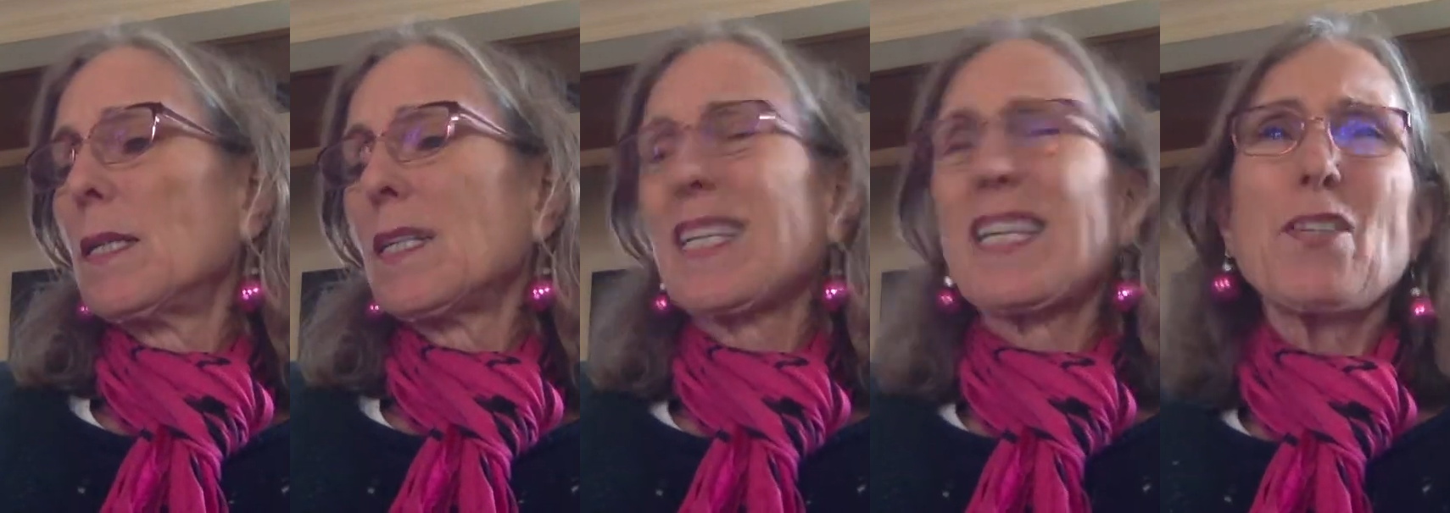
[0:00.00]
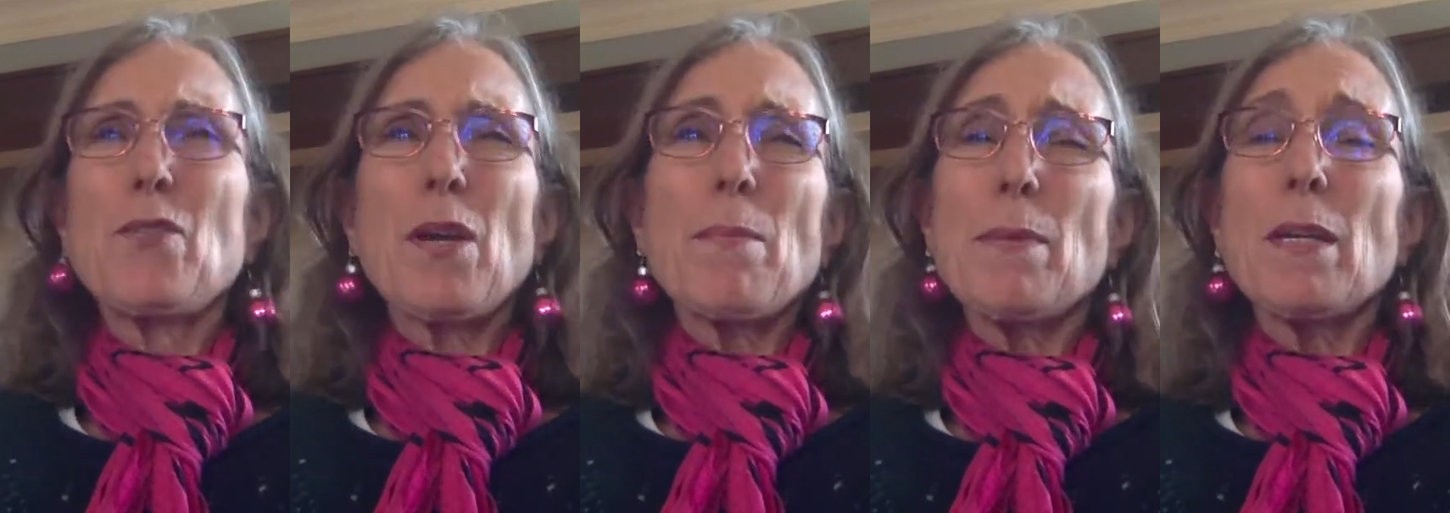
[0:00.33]
Can you
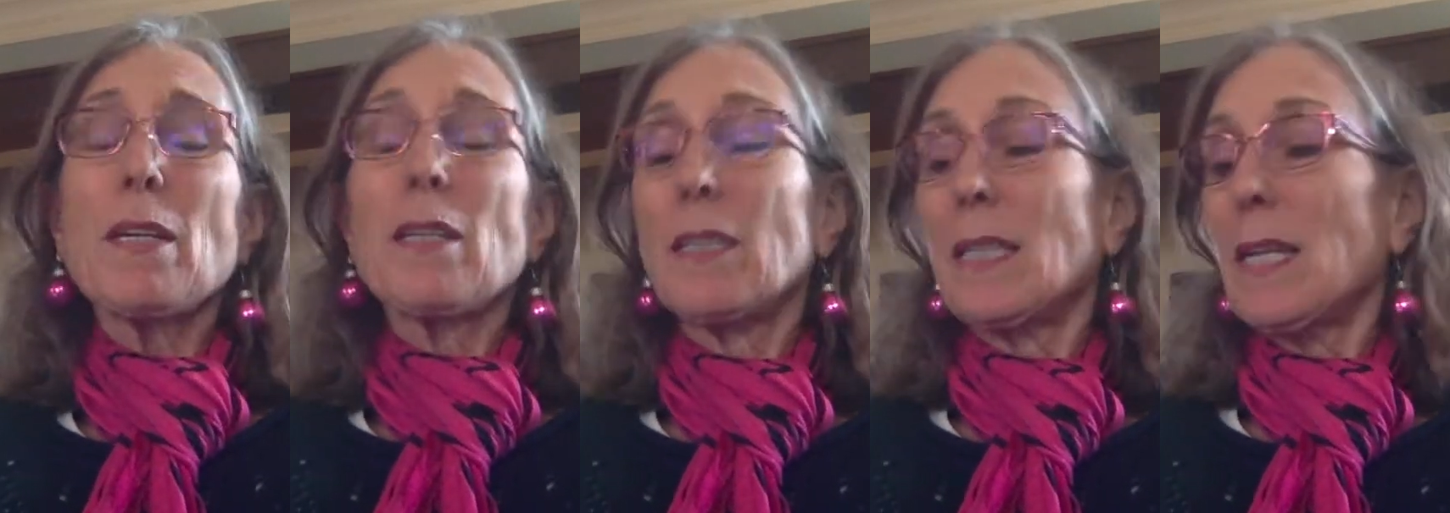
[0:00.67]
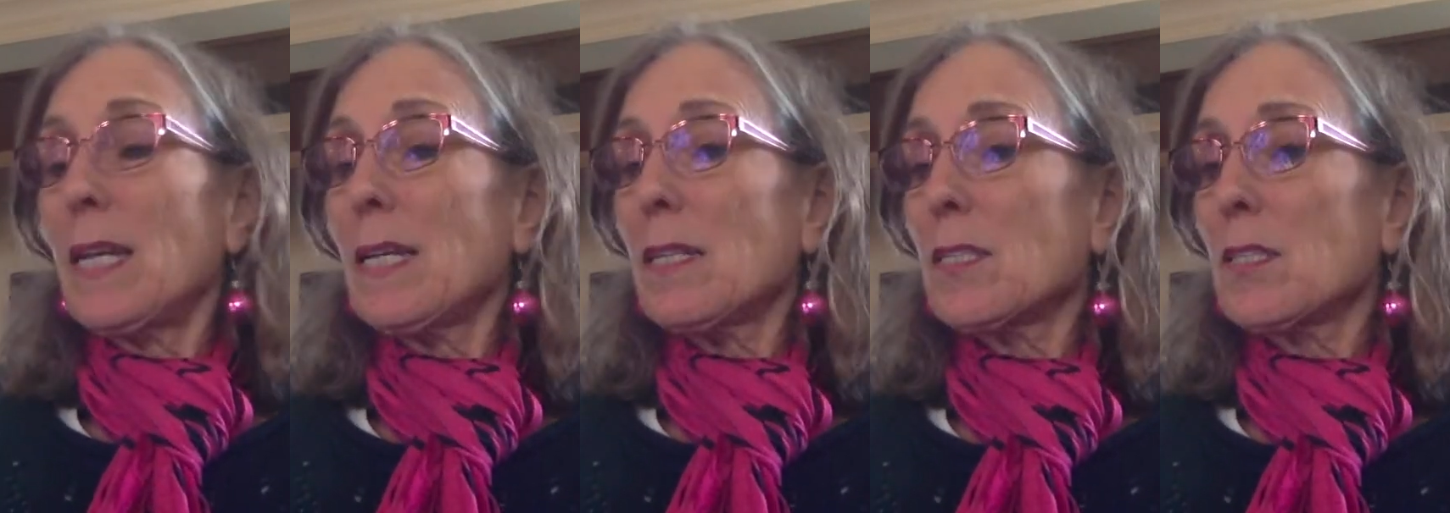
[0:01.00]
get me a
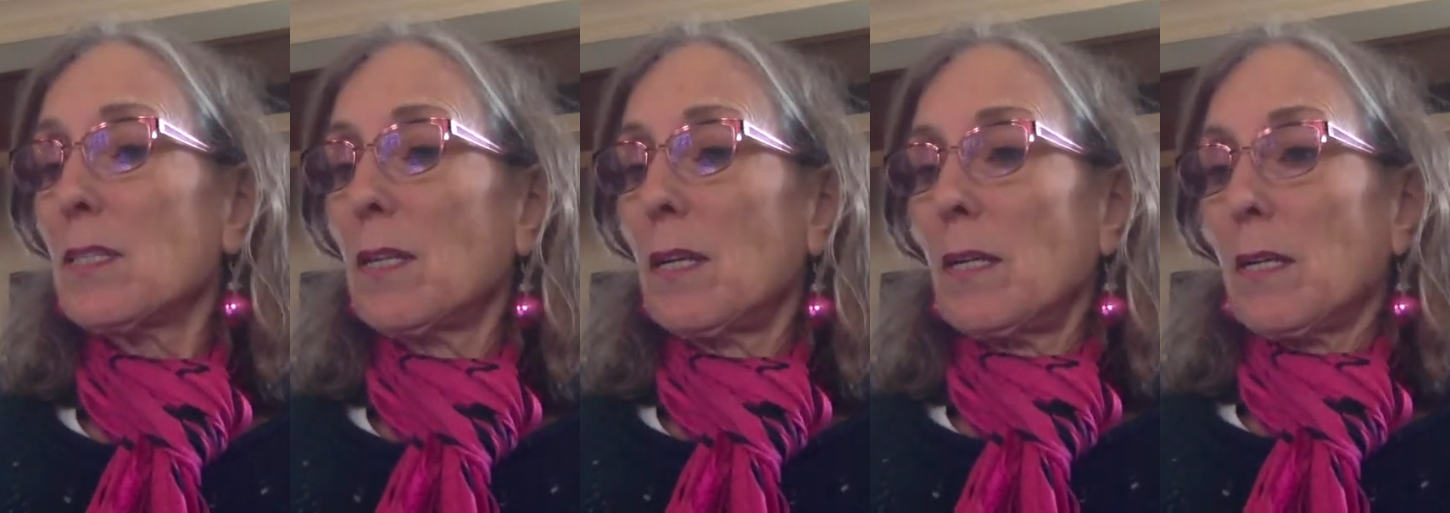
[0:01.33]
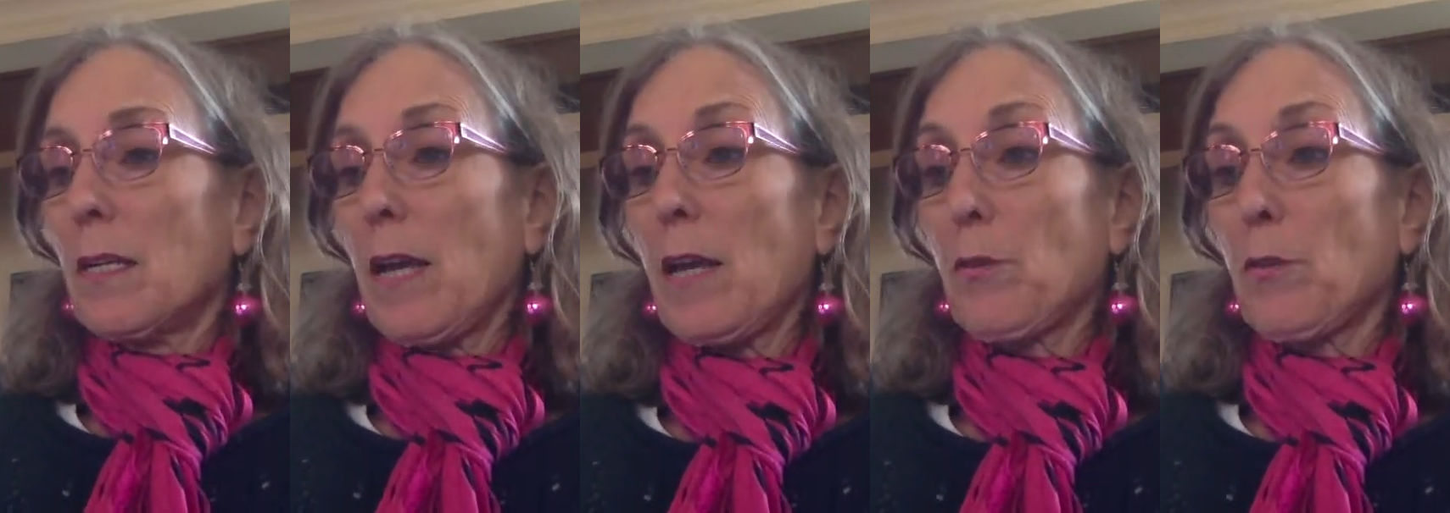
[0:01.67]
Kleenex?
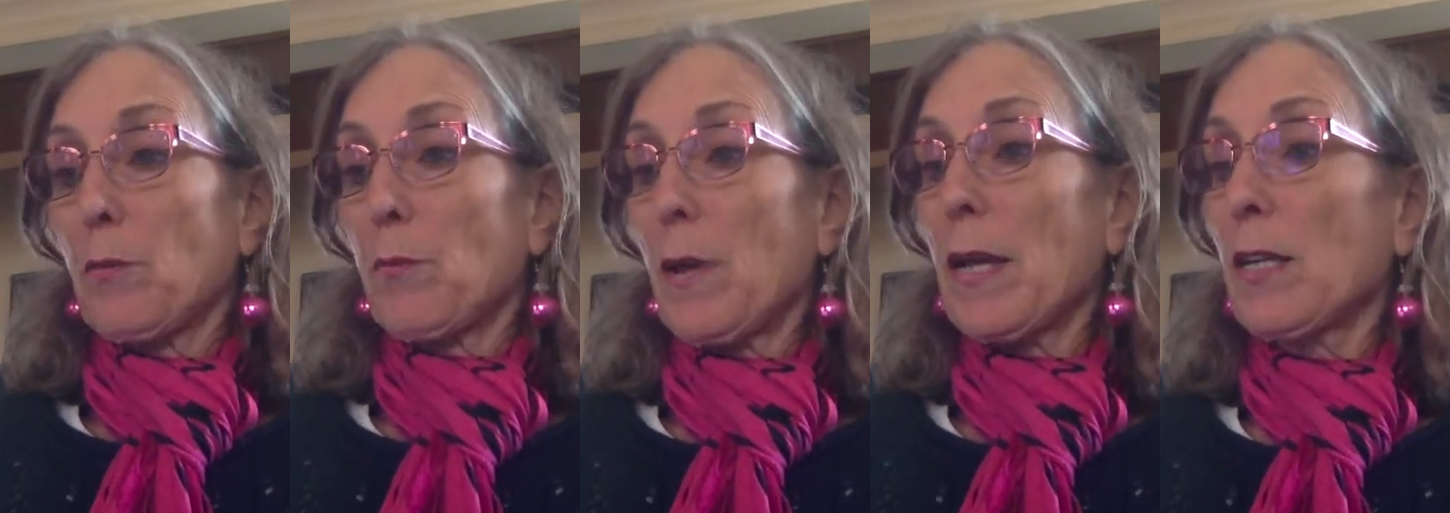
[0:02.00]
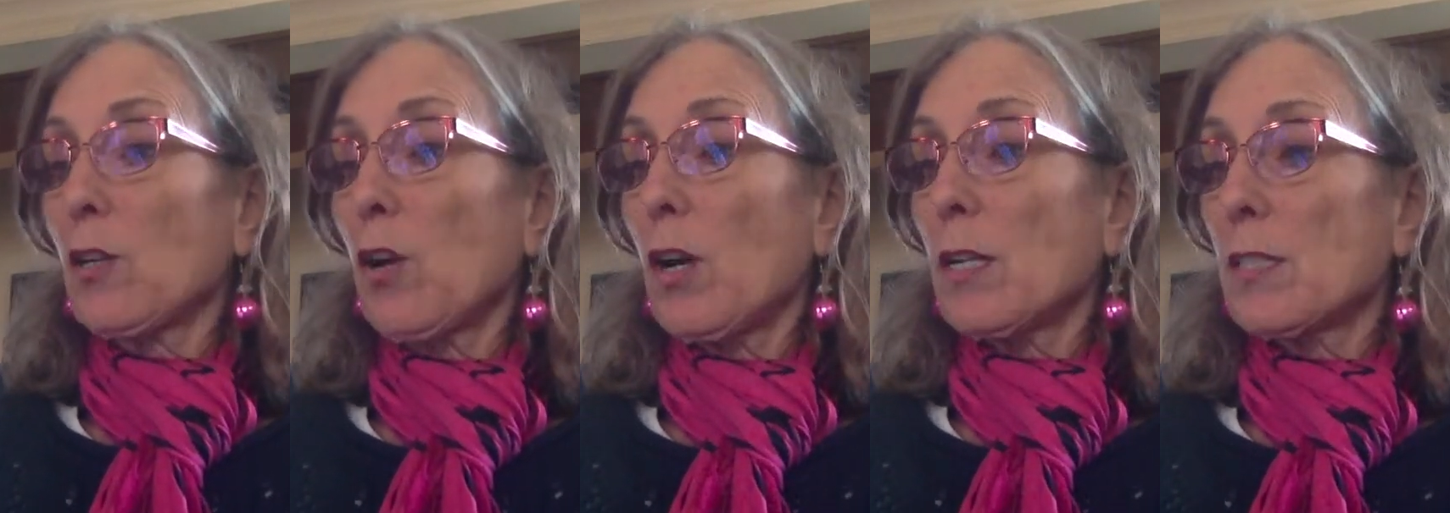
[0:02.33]
Katherine ran
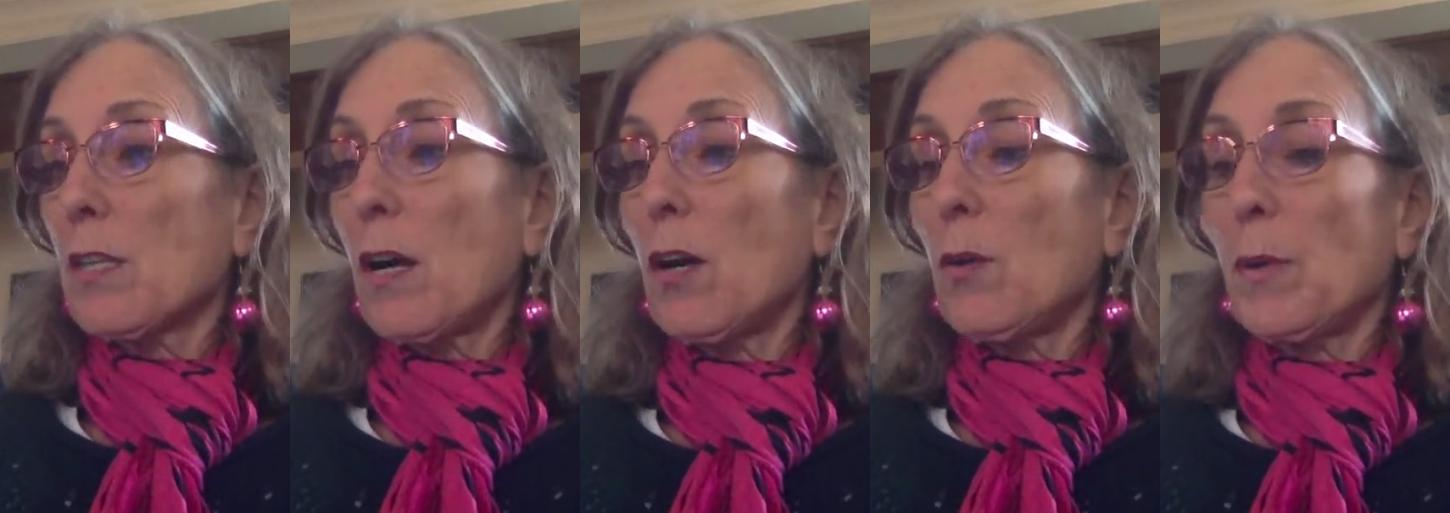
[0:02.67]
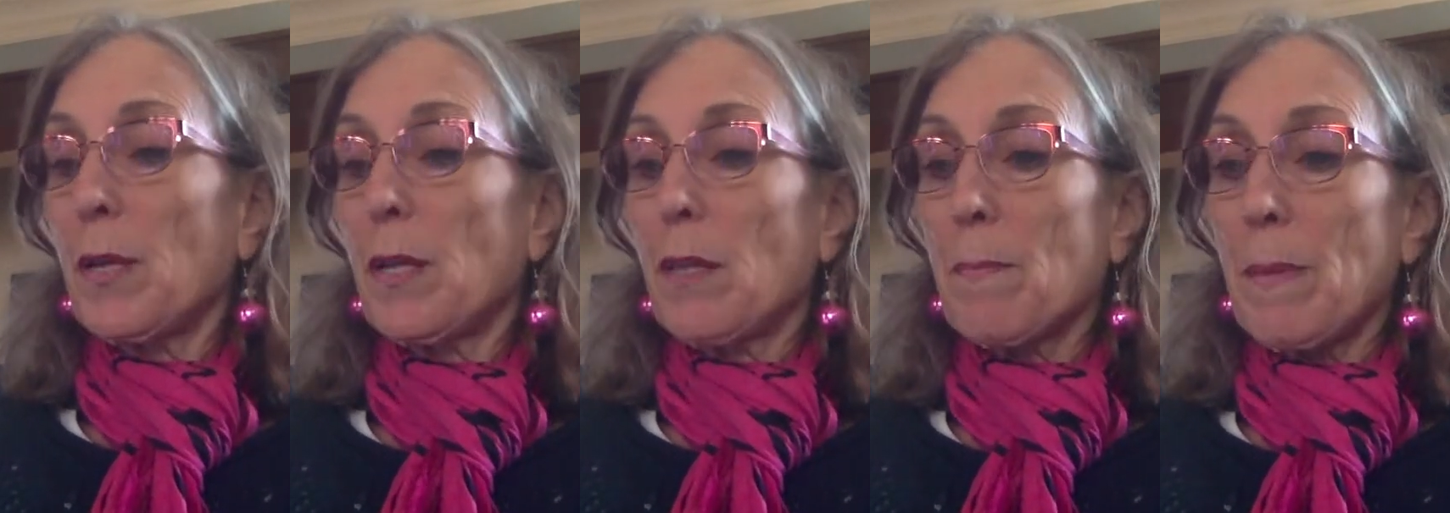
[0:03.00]
across the
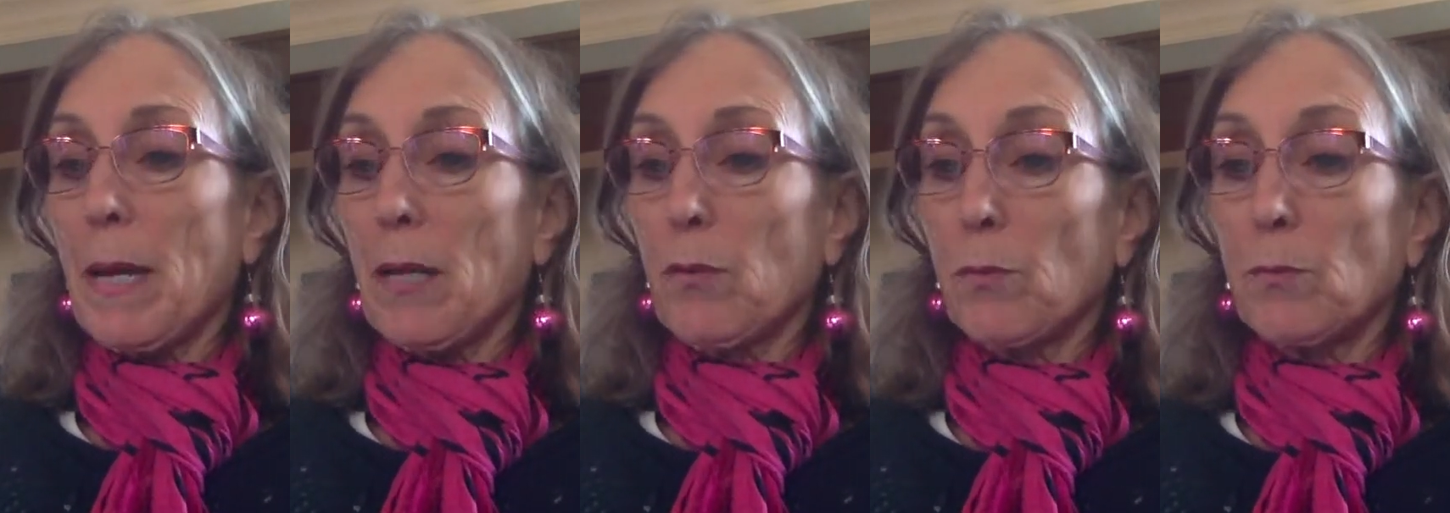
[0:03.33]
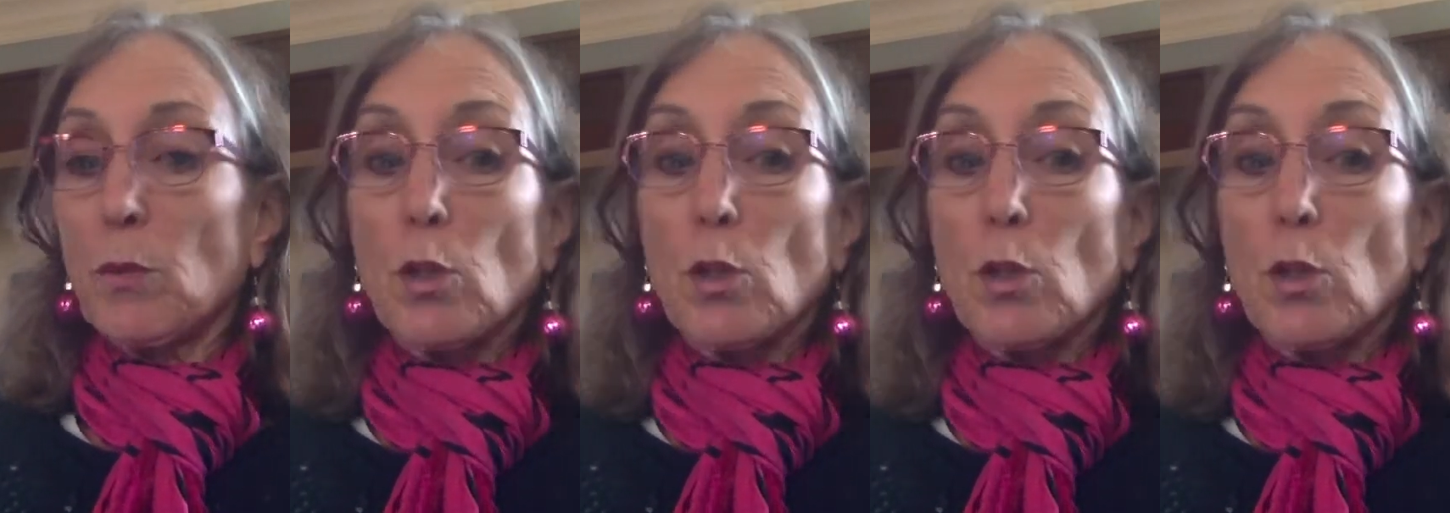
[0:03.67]
hallway to the bathroom,